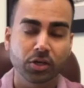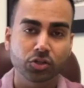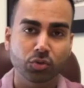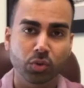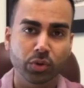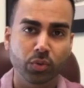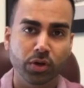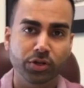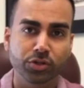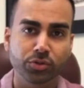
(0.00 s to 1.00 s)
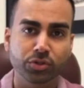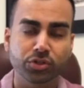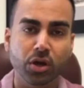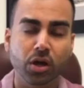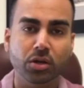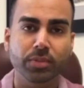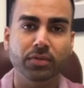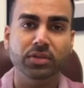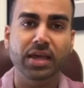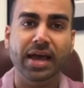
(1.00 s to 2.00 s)
So what we want to do is talk
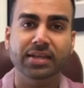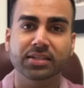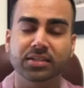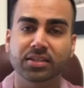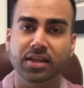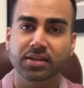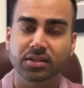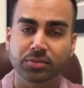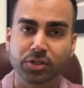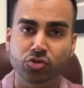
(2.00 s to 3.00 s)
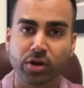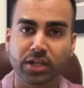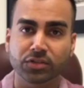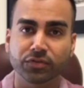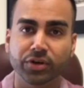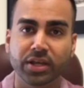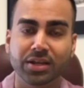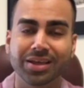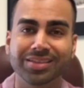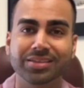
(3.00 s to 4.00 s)
about the assets that need to be transferred
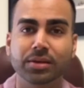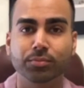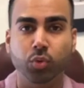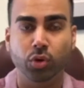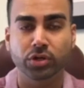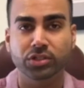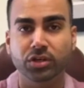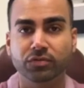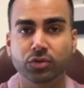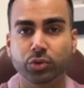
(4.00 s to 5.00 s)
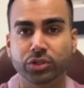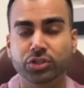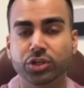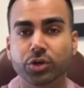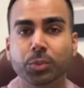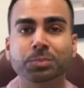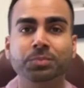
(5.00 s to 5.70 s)
in and the importance of doing so.